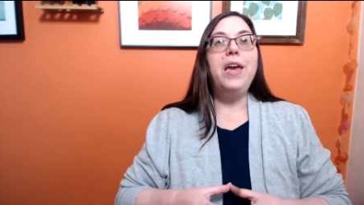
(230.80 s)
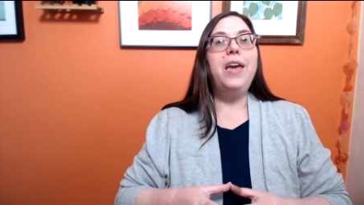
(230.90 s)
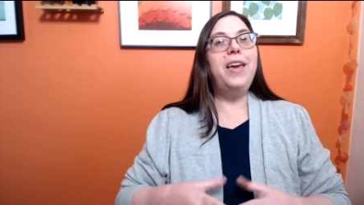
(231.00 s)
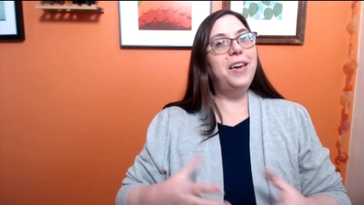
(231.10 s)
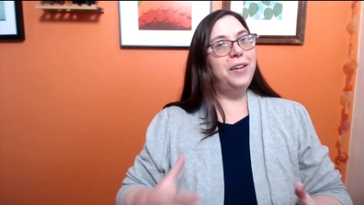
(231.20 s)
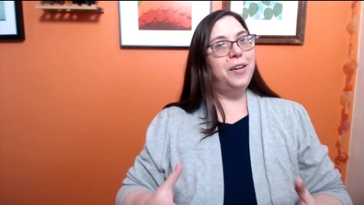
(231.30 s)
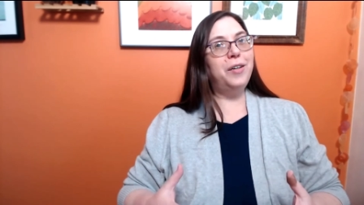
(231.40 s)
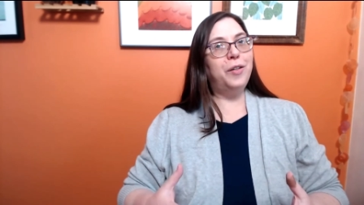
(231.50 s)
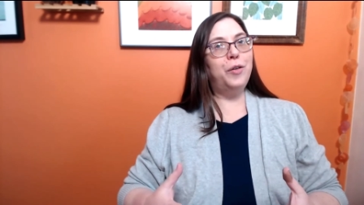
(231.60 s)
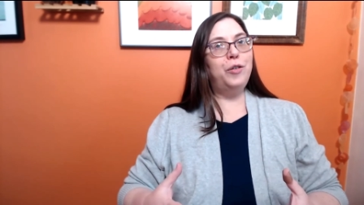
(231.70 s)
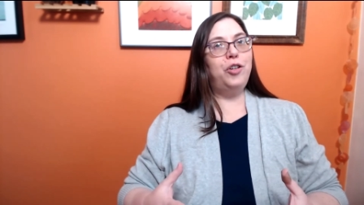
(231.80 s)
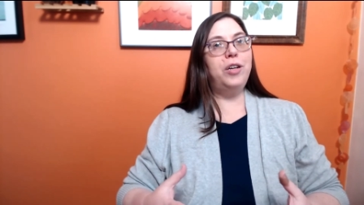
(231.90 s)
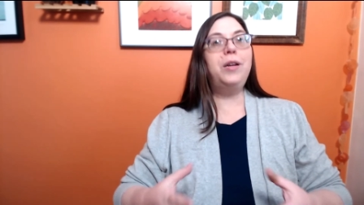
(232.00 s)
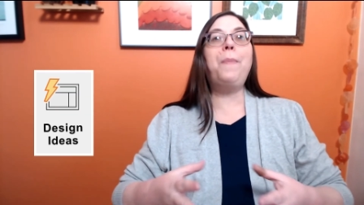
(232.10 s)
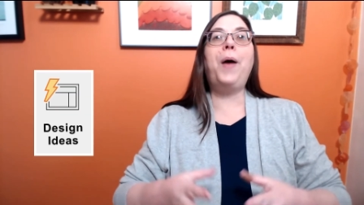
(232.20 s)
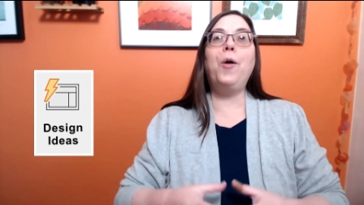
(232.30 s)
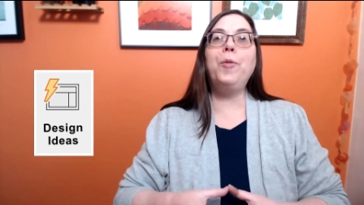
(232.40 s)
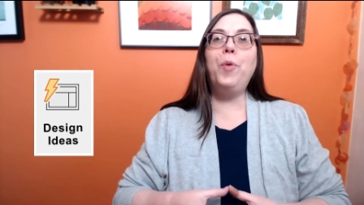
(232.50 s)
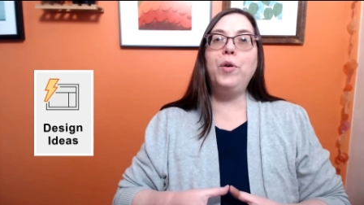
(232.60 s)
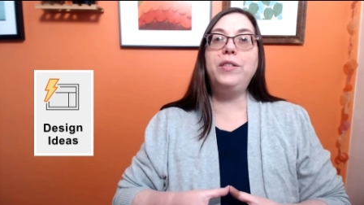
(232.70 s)
In conclusion,
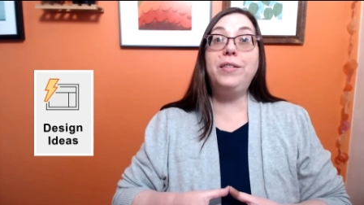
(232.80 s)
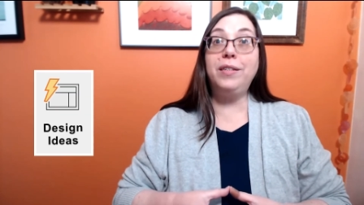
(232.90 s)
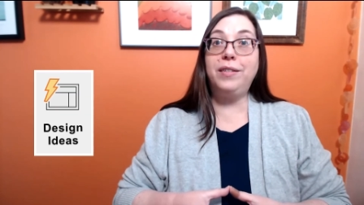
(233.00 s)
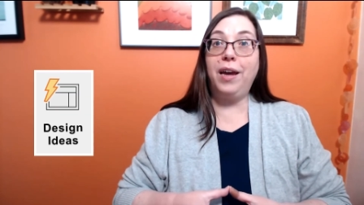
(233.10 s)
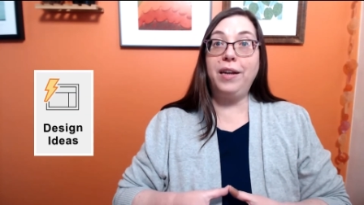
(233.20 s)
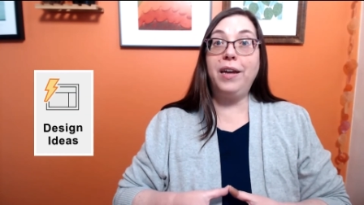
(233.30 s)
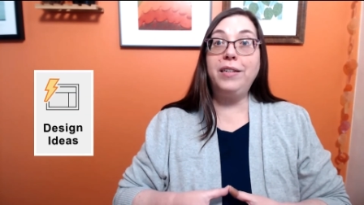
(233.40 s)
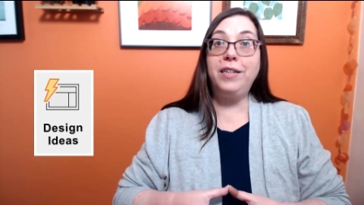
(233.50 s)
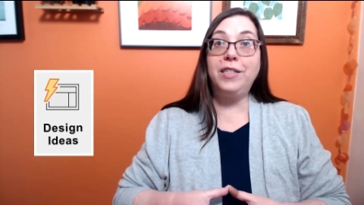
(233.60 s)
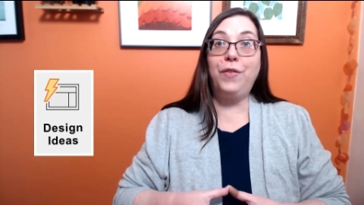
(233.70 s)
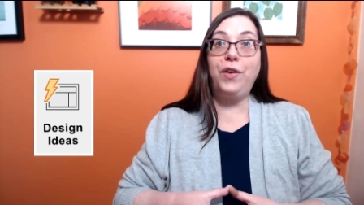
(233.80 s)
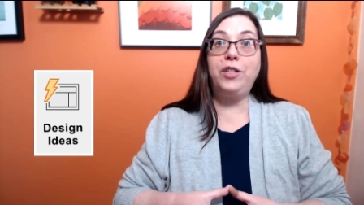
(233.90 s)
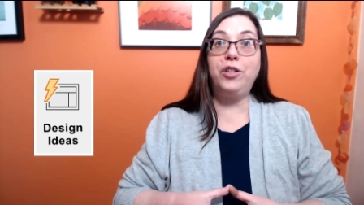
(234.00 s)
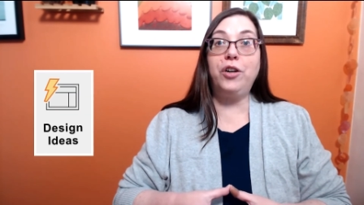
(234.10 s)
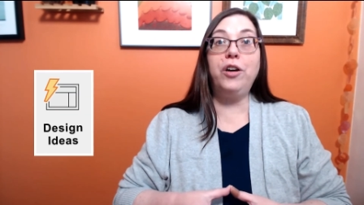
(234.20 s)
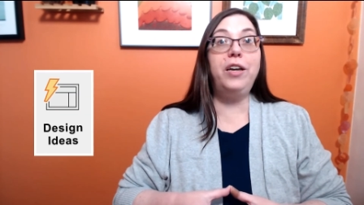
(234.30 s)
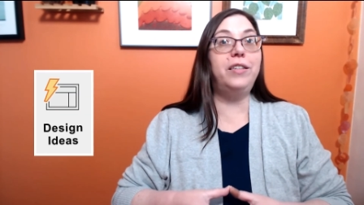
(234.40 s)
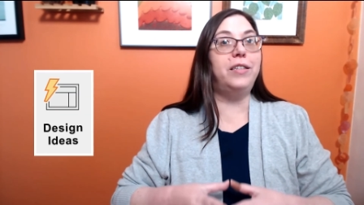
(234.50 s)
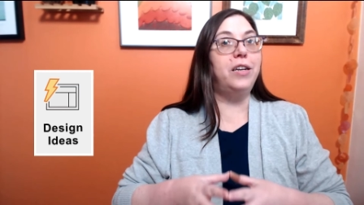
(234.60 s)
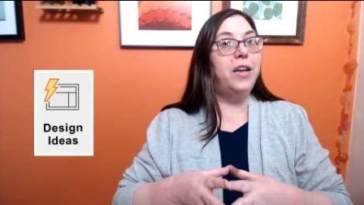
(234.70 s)
PowerPoint's Design Ideas feature
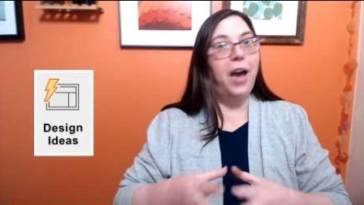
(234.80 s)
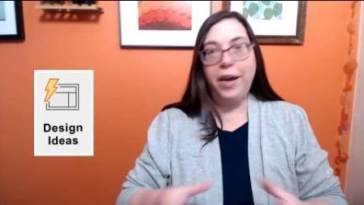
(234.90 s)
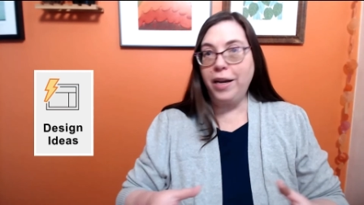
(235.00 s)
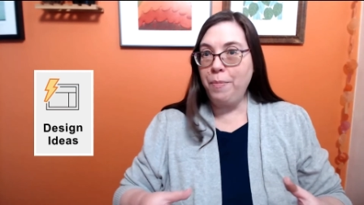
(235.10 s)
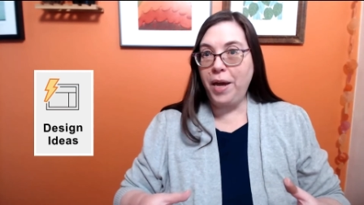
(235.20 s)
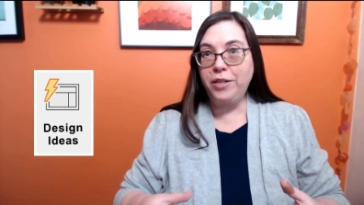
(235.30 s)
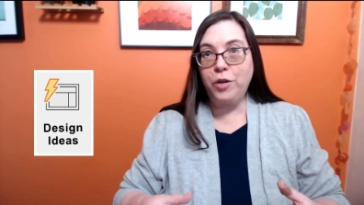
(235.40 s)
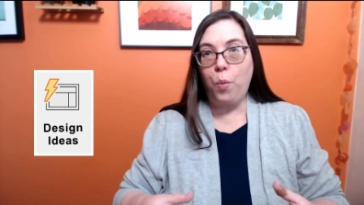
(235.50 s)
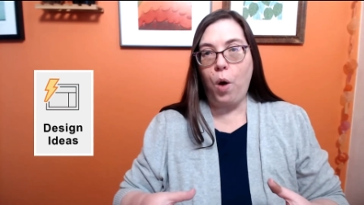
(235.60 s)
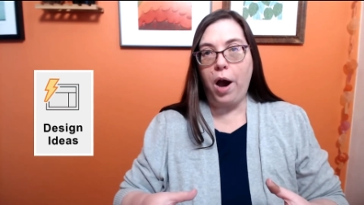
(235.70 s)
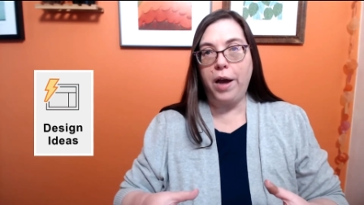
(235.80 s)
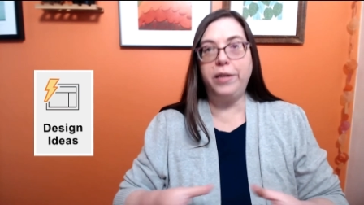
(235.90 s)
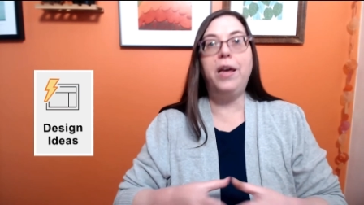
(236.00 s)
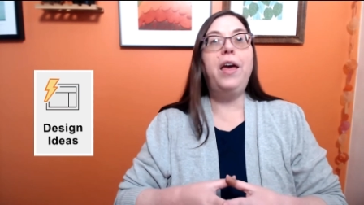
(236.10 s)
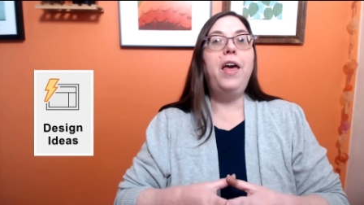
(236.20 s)
is not a magic wand